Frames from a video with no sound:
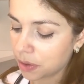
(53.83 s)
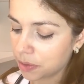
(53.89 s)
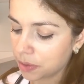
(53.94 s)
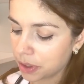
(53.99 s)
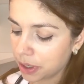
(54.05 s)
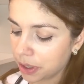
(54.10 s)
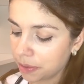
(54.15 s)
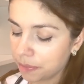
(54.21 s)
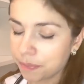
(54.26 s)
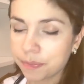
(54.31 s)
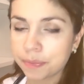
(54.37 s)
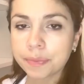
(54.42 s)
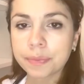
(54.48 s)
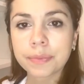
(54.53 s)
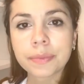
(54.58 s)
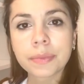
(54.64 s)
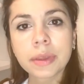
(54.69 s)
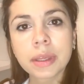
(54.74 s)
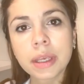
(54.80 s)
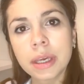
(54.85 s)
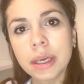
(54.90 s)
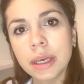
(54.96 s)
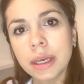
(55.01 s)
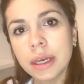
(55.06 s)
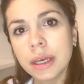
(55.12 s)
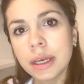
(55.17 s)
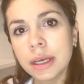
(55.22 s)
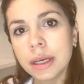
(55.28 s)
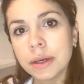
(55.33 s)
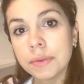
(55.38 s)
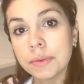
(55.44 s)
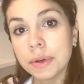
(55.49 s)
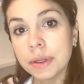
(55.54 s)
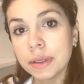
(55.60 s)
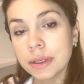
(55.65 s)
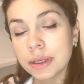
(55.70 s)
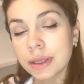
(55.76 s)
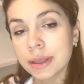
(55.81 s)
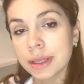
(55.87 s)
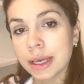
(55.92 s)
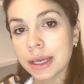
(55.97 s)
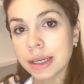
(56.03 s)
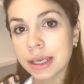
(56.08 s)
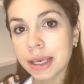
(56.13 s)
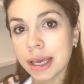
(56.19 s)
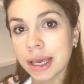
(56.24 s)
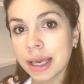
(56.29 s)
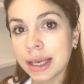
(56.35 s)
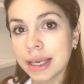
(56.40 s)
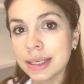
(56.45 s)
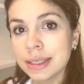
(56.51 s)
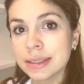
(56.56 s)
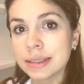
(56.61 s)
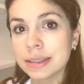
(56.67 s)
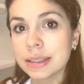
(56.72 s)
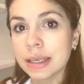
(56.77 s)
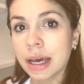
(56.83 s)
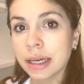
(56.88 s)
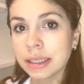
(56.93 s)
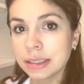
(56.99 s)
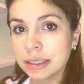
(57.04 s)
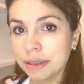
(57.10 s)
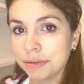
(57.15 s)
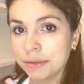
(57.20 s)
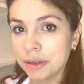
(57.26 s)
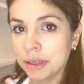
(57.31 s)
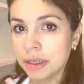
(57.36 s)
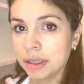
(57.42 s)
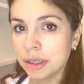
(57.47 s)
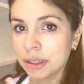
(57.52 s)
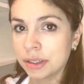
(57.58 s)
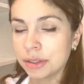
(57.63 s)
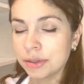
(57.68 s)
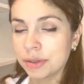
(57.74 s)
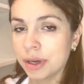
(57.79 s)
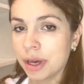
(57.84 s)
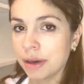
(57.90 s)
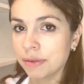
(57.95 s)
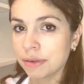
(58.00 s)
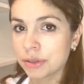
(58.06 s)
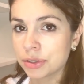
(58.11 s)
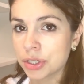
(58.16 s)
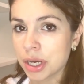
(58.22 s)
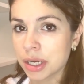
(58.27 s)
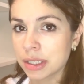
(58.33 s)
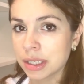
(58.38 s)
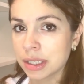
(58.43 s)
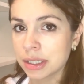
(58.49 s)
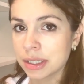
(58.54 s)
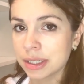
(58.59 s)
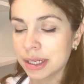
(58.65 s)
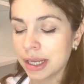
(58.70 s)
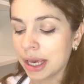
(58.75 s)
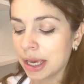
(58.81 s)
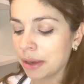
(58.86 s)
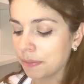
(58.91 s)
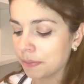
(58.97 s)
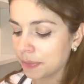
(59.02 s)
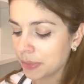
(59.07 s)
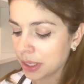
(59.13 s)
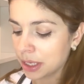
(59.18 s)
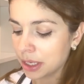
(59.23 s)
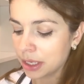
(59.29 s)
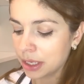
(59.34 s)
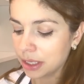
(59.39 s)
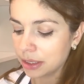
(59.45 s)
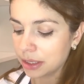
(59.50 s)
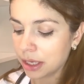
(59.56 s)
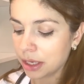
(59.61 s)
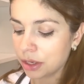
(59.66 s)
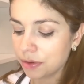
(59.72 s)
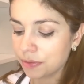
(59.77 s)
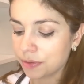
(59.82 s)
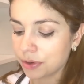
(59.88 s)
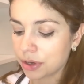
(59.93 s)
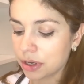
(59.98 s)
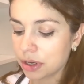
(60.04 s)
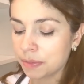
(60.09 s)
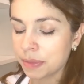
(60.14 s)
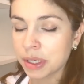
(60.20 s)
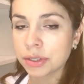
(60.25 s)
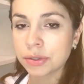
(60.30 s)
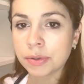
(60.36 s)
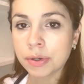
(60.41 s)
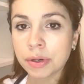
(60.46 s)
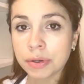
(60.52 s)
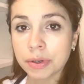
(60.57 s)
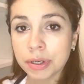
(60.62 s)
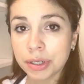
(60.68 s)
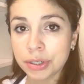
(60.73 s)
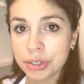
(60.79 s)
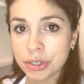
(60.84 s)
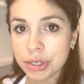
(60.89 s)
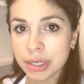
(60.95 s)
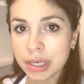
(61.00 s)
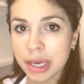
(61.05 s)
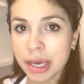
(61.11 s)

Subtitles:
Okay. Well, in that case, I definitely need to have you checked in today. Thank you for coming to our urgent